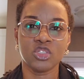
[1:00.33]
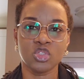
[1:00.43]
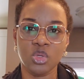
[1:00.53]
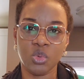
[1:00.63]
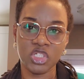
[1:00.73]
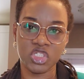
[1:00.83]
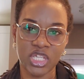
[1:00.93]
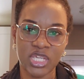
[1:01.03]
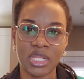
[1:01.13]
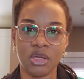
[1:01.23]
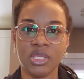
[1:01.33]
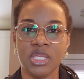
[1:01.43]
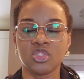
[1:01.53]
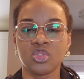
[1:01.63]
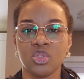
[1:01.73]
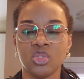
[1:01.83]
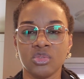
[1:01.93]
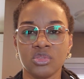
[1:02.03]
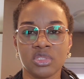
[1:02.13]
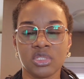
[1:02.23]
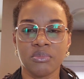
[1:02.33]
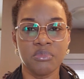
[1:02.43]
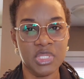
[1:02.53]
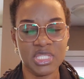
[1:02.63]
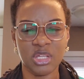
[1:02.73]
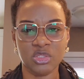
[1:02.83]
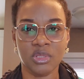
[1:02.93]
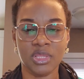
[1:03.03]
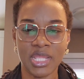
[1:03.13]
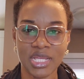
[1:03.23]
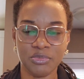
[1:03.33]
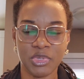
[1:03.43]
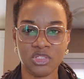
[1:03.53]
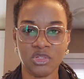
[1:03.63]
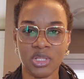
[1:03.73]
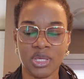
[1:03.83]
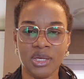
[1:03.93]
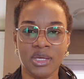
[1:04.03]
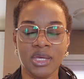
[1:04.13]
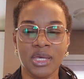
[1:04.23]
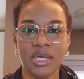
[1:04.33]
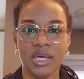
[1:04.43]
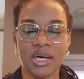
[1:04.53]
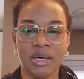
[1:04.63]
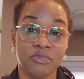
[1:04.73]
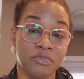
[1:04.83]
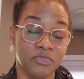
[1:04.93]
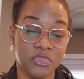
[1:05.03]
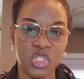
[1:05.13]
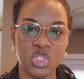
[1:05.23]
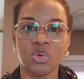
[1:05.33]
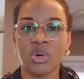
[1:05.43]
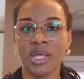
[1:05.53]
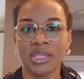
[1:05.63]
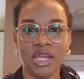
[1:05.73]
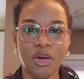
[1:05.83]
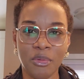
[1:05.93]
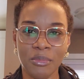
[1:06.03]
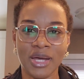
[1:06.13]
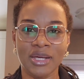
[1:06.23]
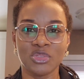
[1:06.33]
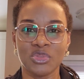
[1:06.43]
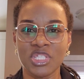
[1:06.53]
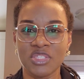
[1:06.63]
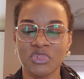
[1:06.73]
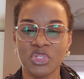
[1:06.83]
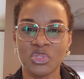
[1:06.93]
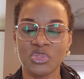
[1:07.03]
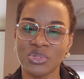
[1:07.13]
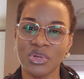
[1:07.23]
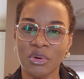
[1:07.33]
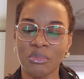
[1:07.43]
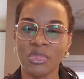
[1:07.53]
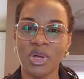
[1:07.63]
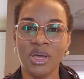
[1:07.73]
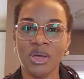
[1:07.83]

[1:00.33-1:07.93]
So you want to check it out here so you don't miss out on that particular video, and then come back to this video to come